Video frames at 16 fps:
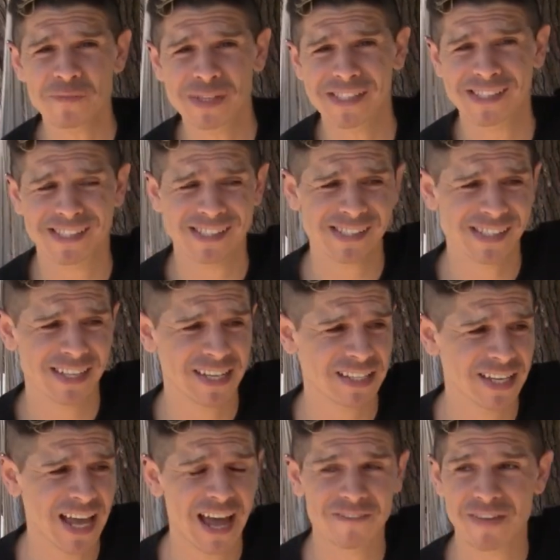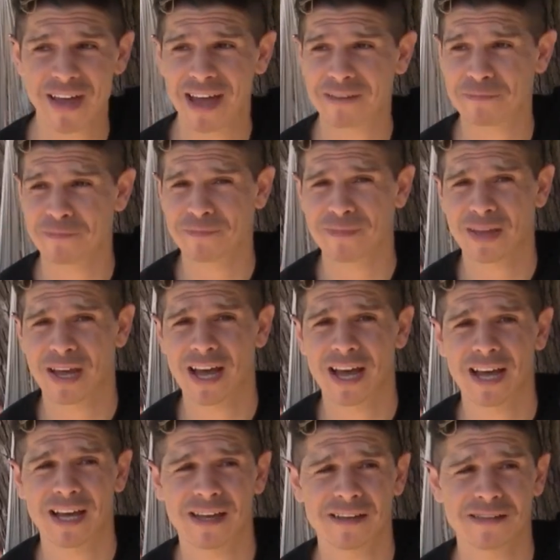businesses lately have
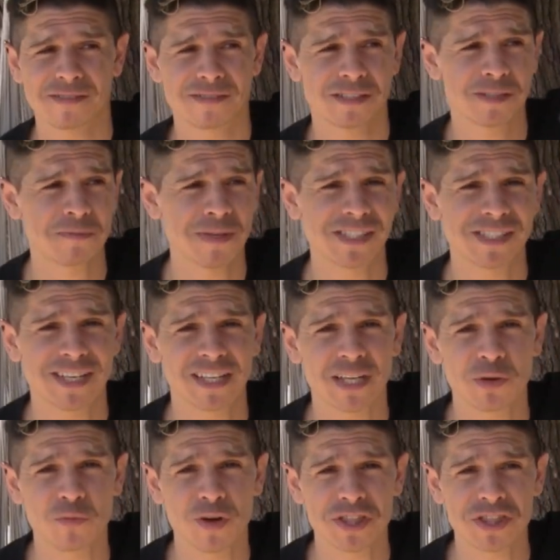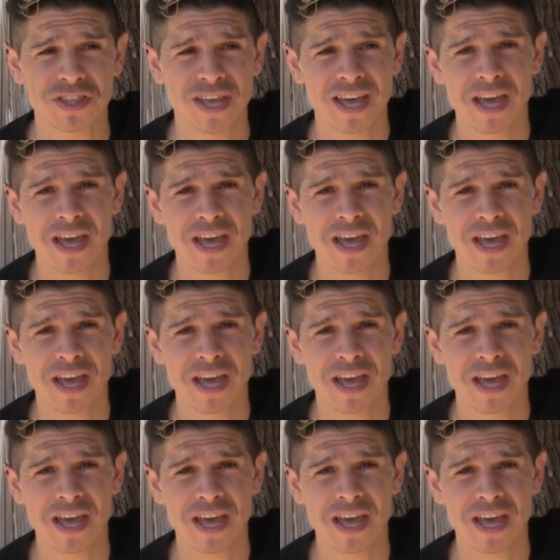had to be dealing with